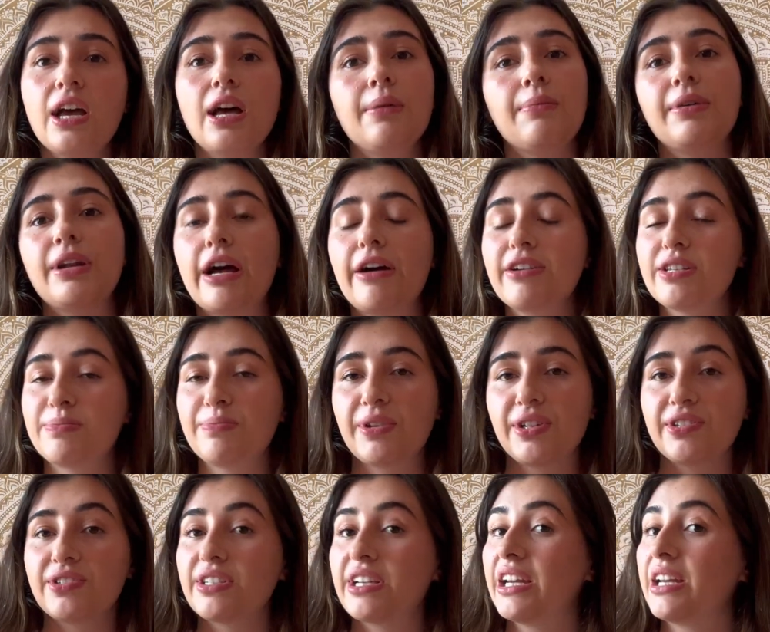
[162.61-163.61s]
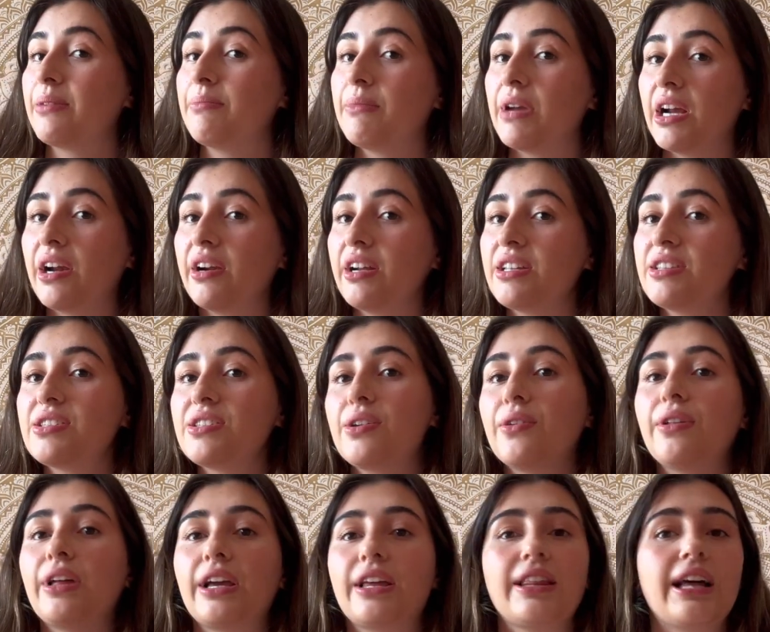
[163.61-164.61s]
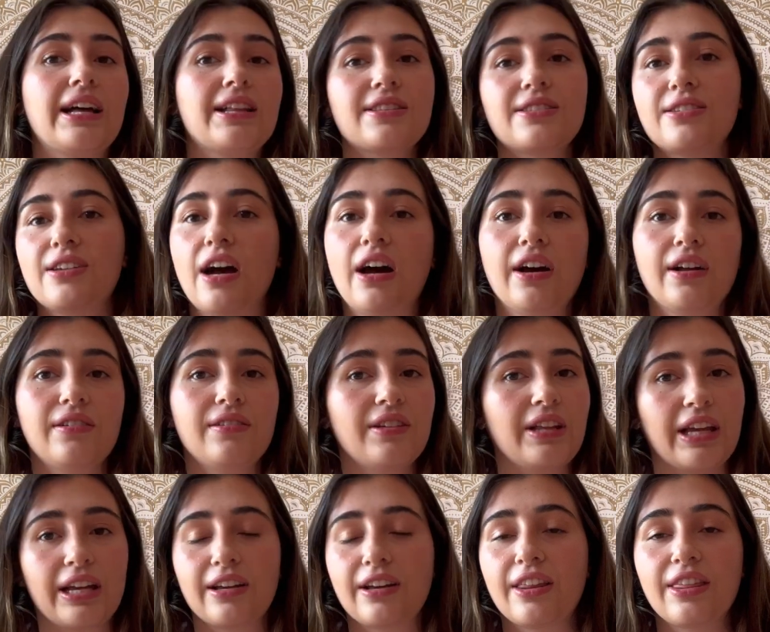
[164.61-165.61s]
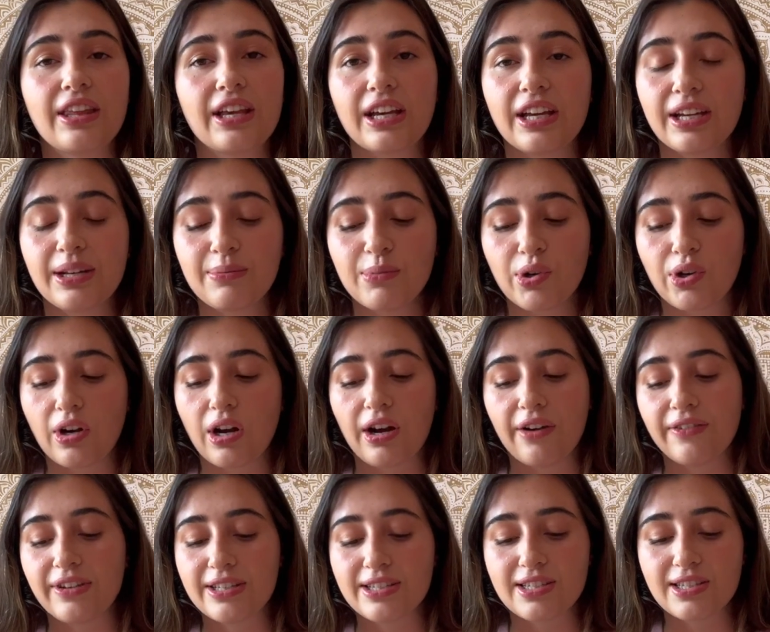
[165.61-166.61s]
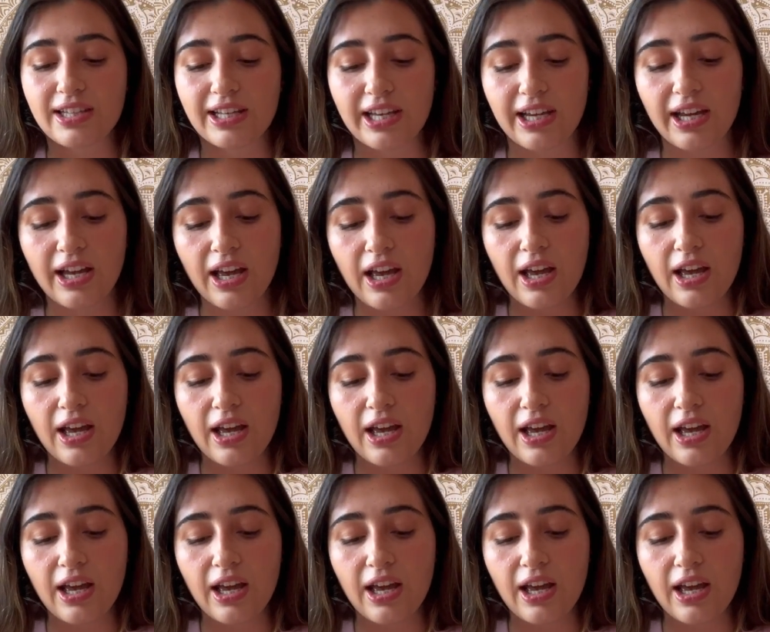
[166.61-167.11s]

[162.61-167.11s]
but now his brother's getting married, so like that's not like a thing anymore, obviously.